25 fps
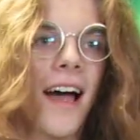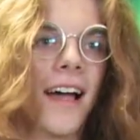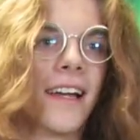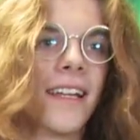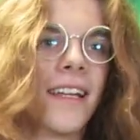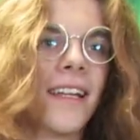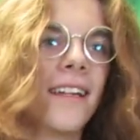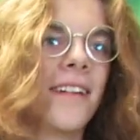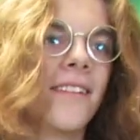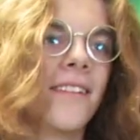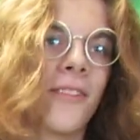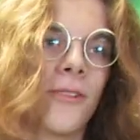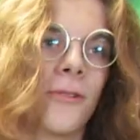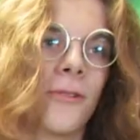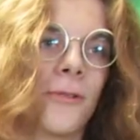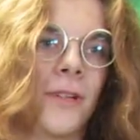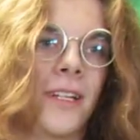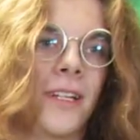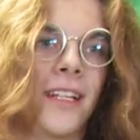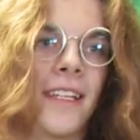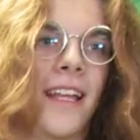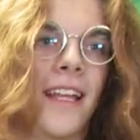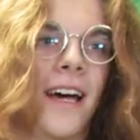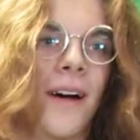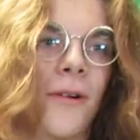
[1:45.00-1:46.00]
I can't even
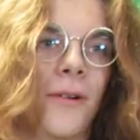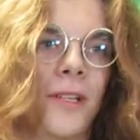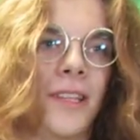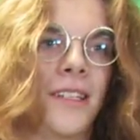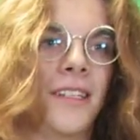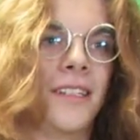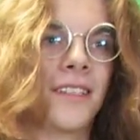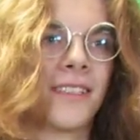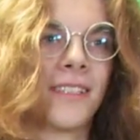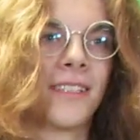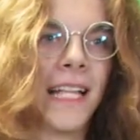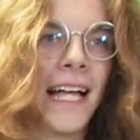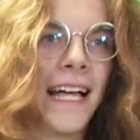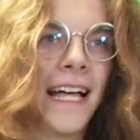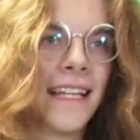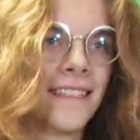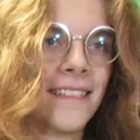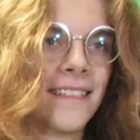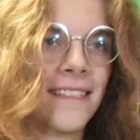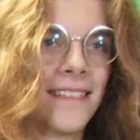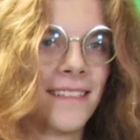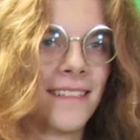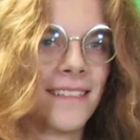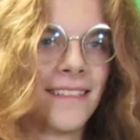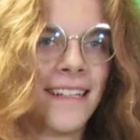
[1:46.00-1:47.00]
read that with these
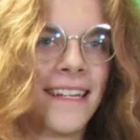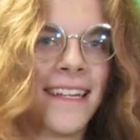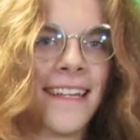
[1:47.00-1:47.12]
glasses on.